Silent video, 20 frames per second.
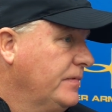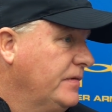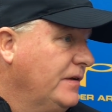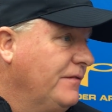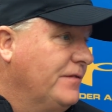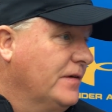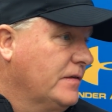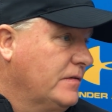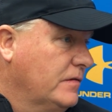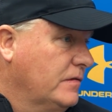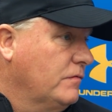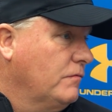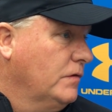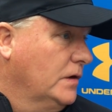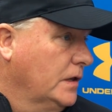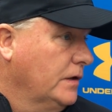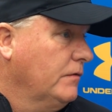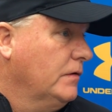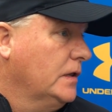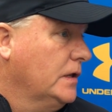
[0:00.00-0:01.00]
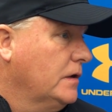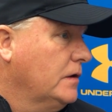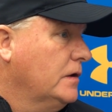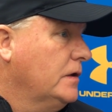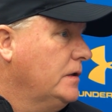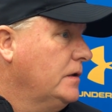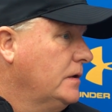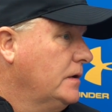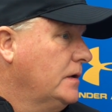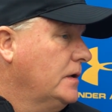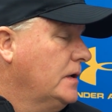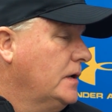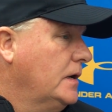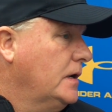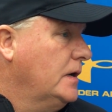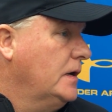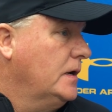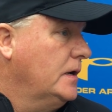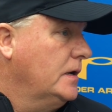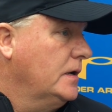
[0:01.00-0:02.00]
Defense is really, really good,
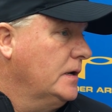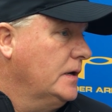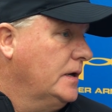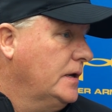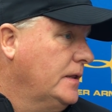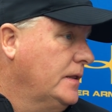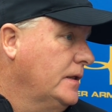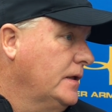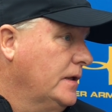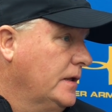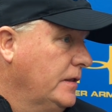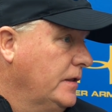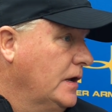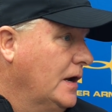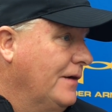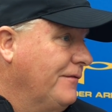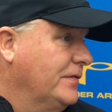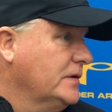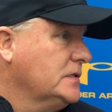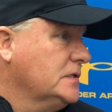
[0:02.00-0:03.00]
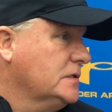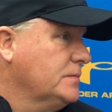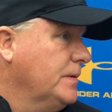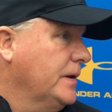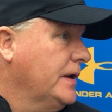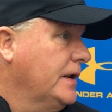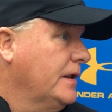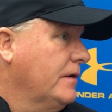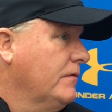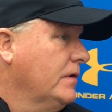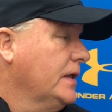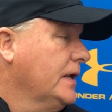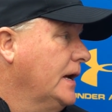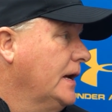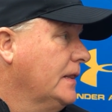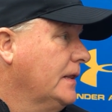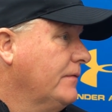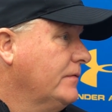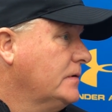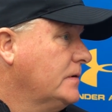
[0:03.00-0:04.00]
and the offense is playing at a really
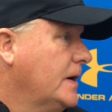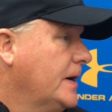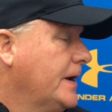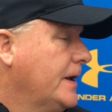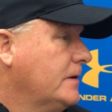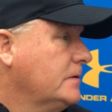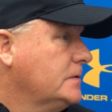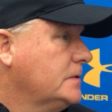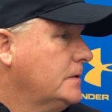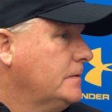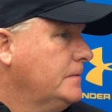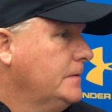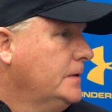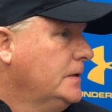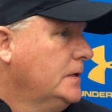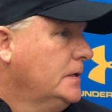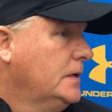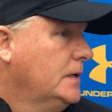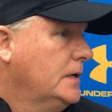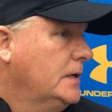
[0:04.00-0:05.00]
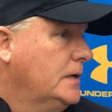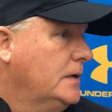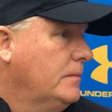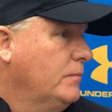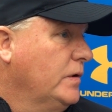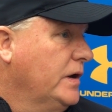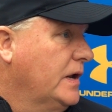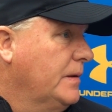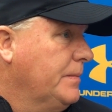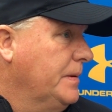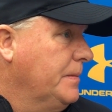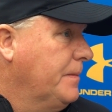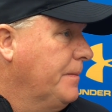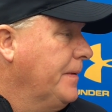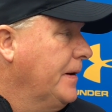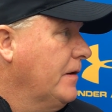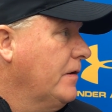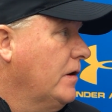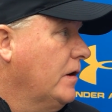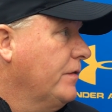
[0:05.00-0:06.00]
high level right now. So we got to be
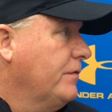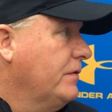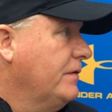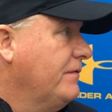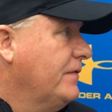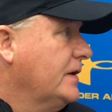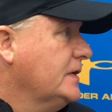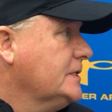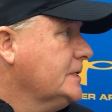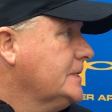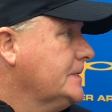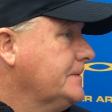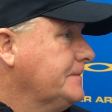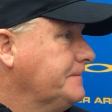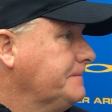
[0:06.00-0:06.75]
prepared in all 3 phases.